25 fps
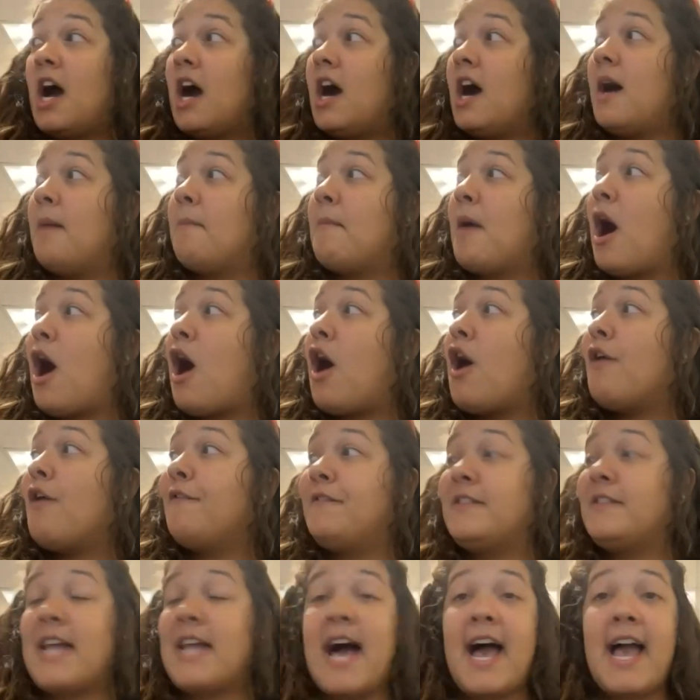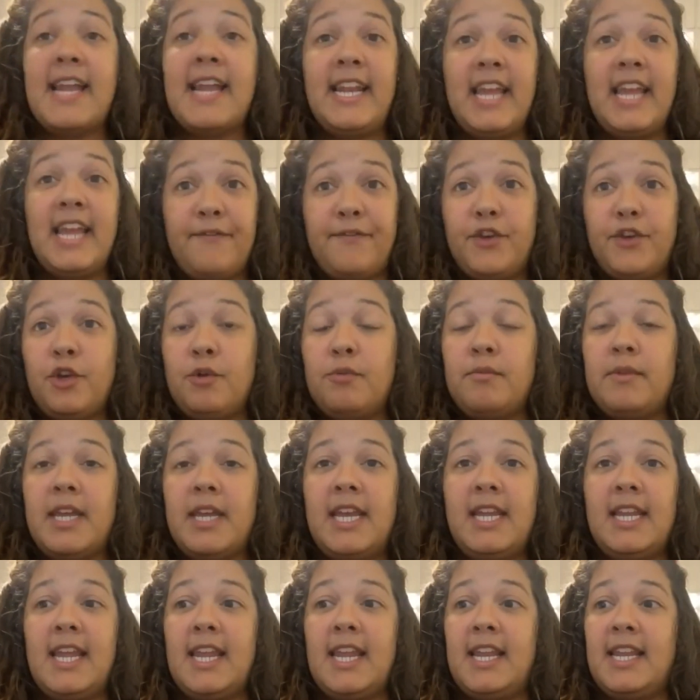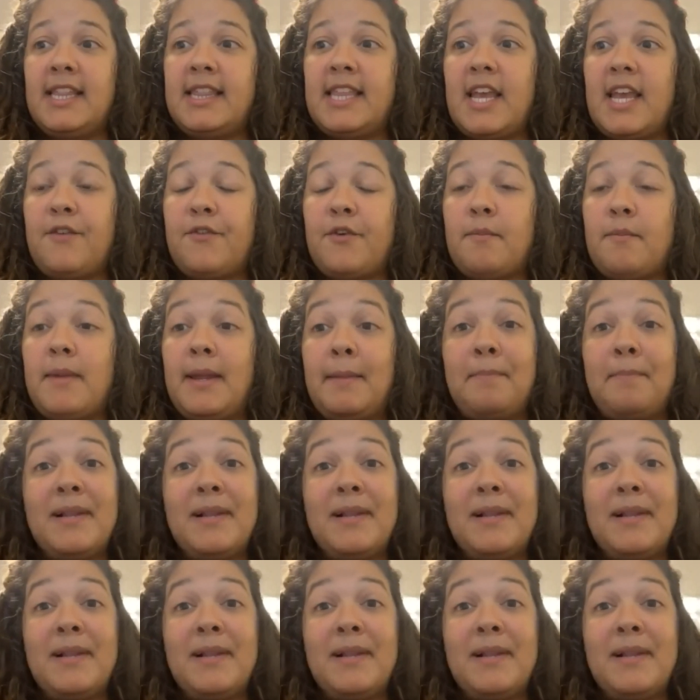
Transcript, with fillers: Um, offline, if you need anything from me,